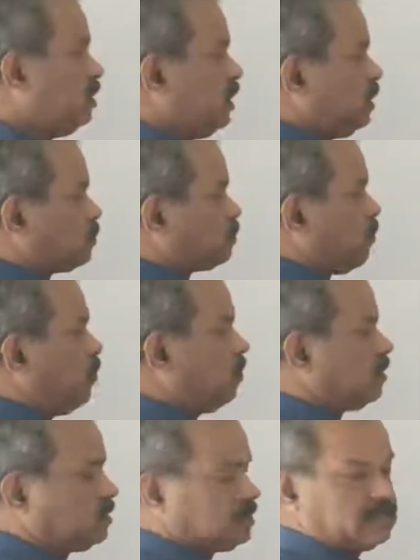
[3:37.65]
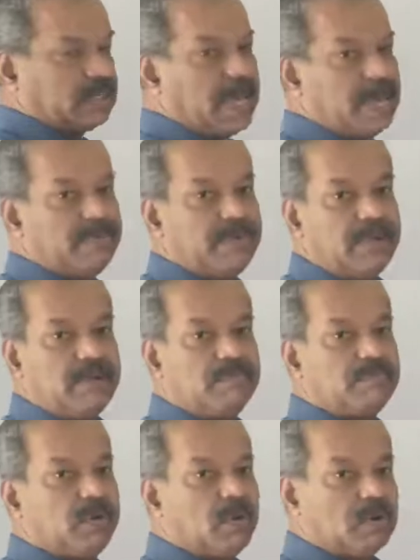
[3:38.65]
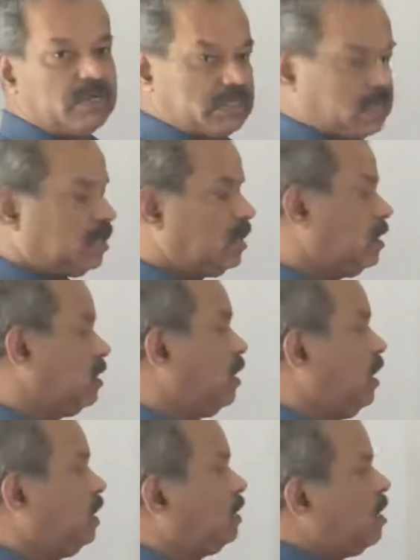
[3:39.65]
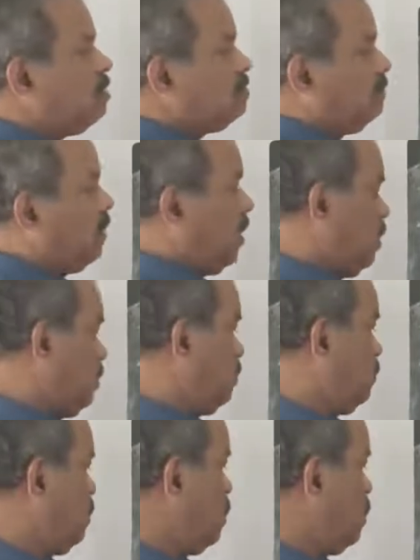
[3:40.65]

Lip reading: these points can be plotted in the plane.